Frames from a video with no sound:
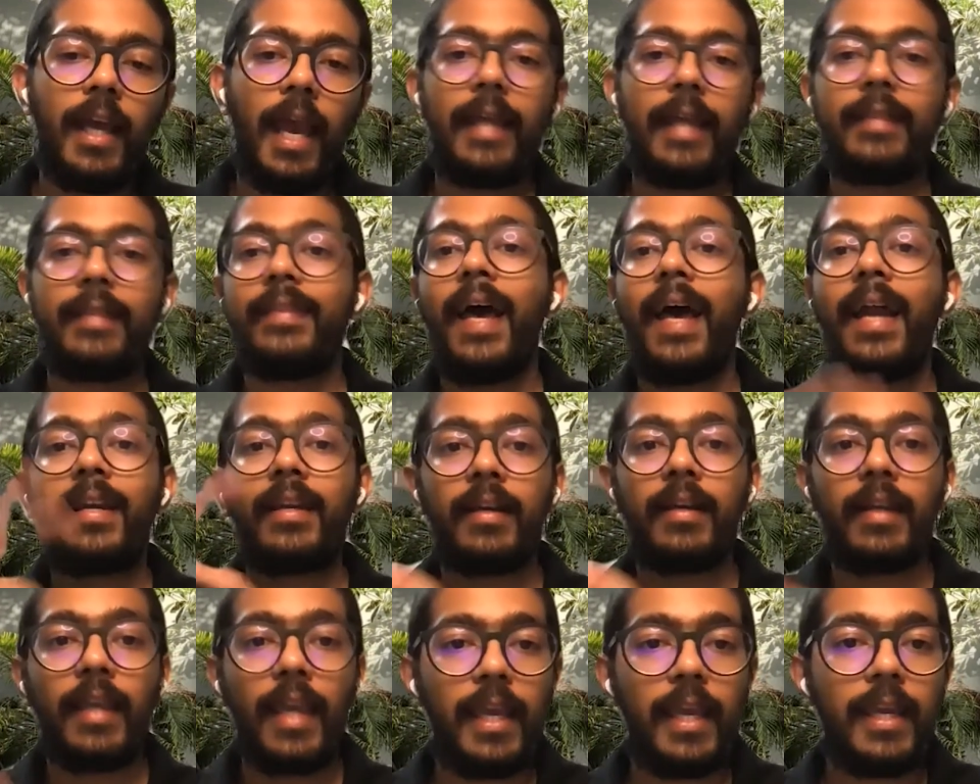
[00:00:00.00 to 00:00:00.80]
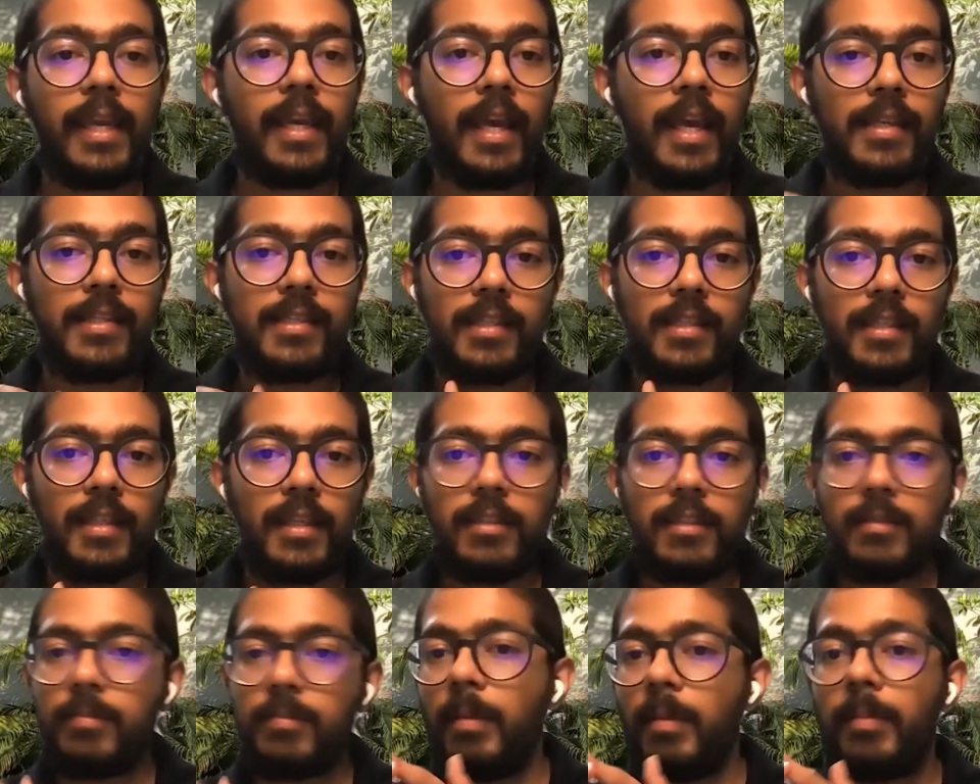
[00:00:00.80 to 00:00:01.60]
And that again is
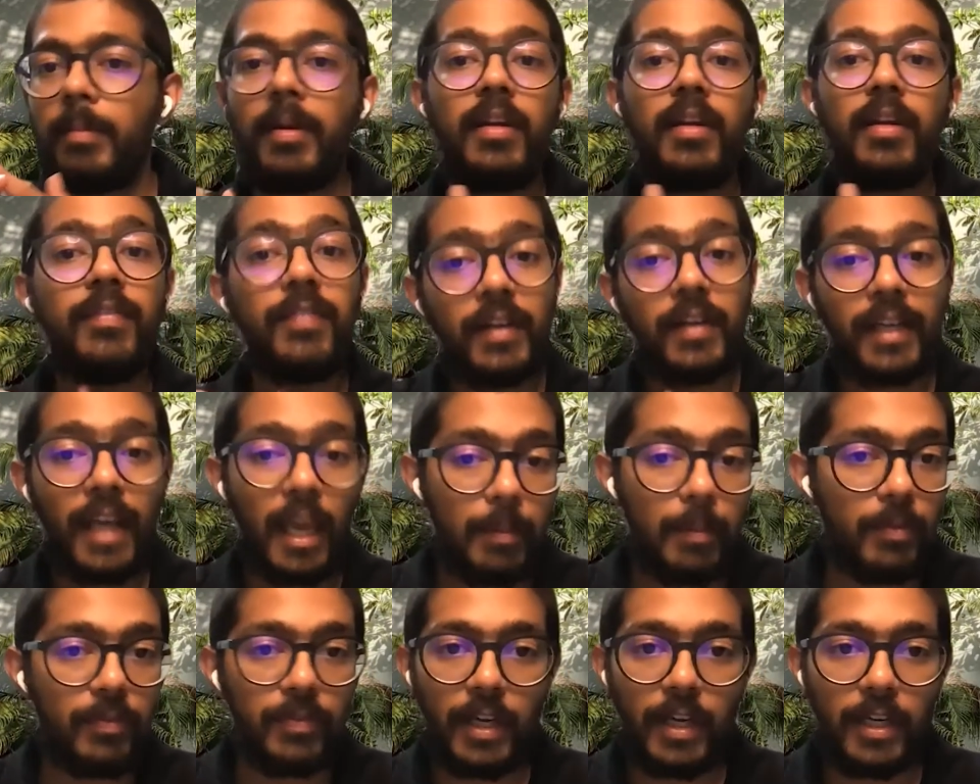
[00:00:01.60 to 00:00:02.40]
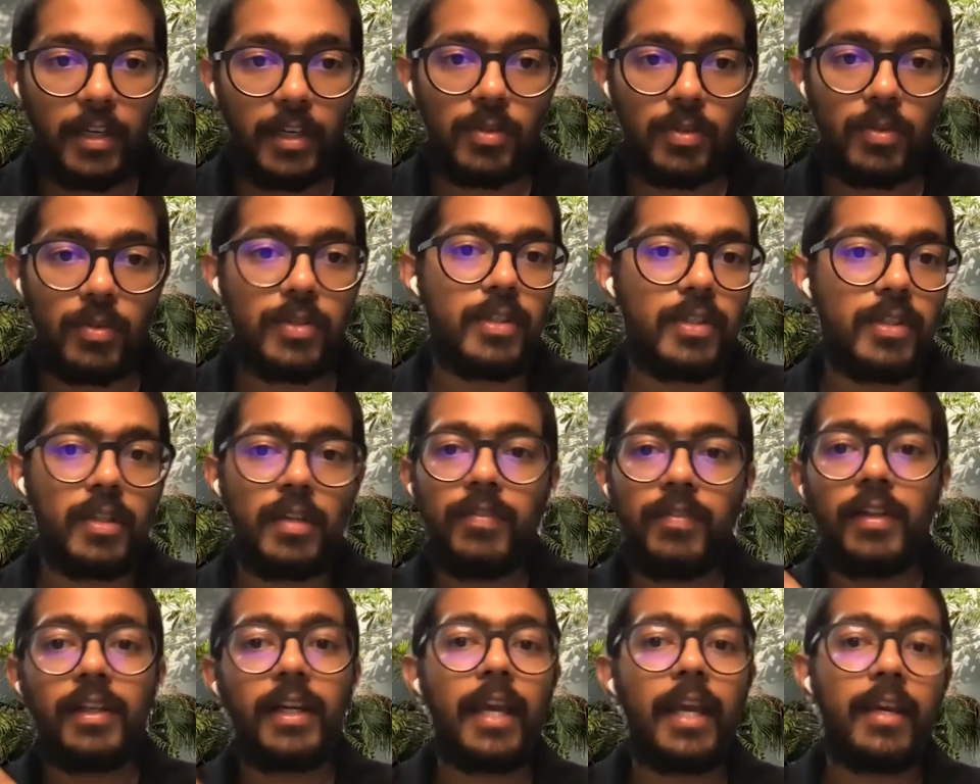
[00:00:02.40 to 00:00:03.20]
maybe a different type of data source, a
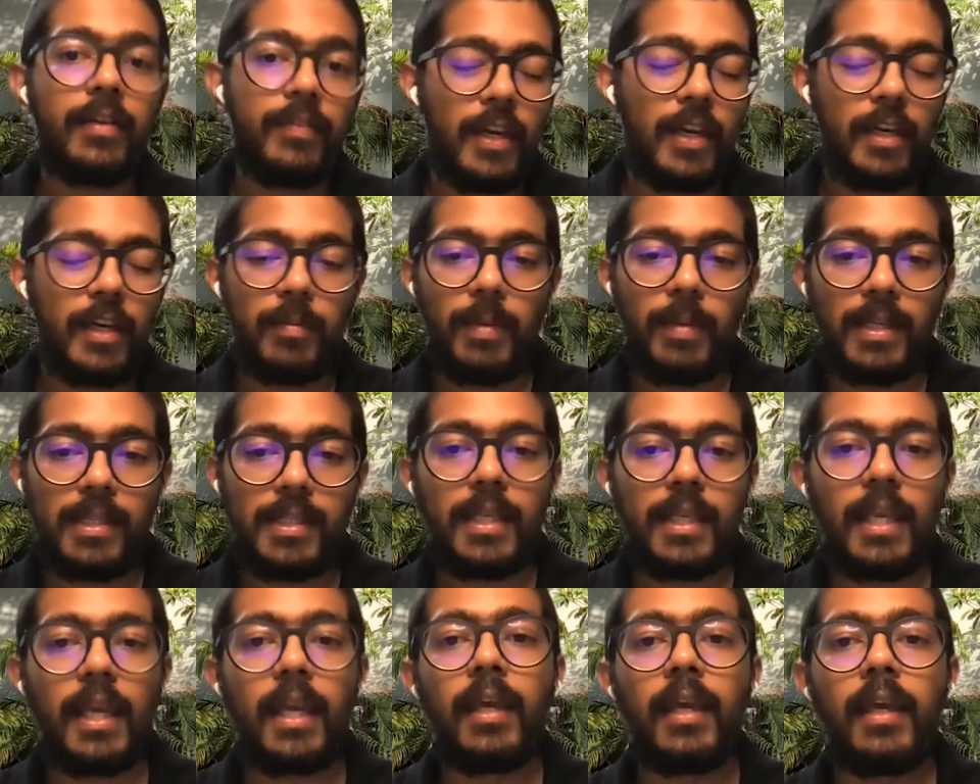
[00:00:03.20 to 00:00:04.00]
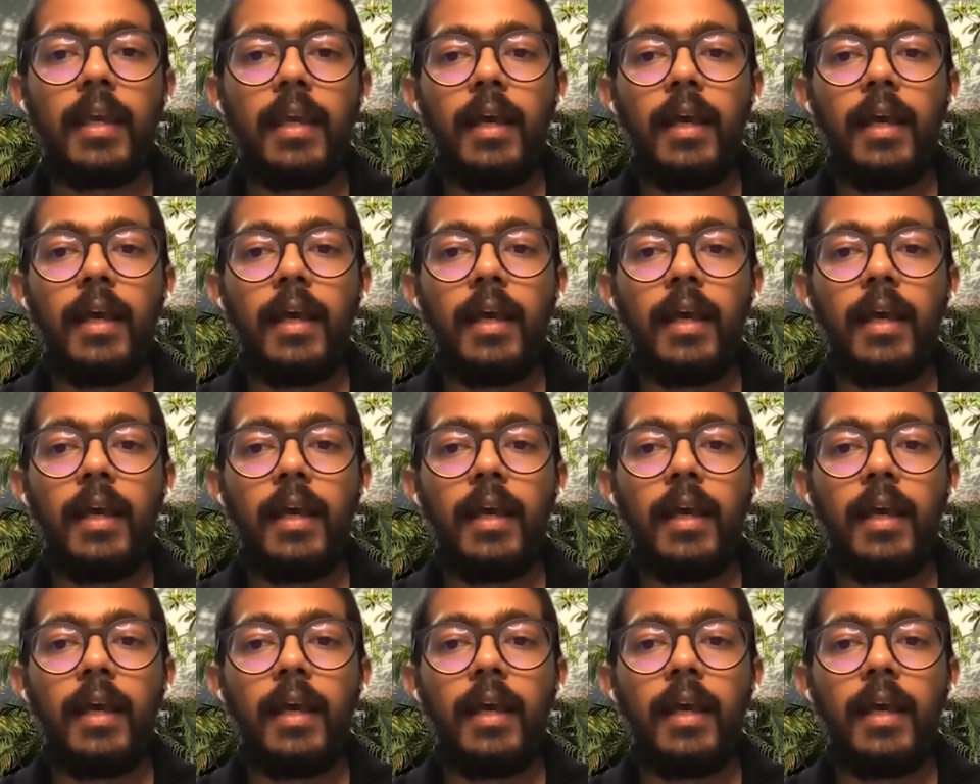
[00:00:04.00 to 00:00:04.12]
different kind of database, say,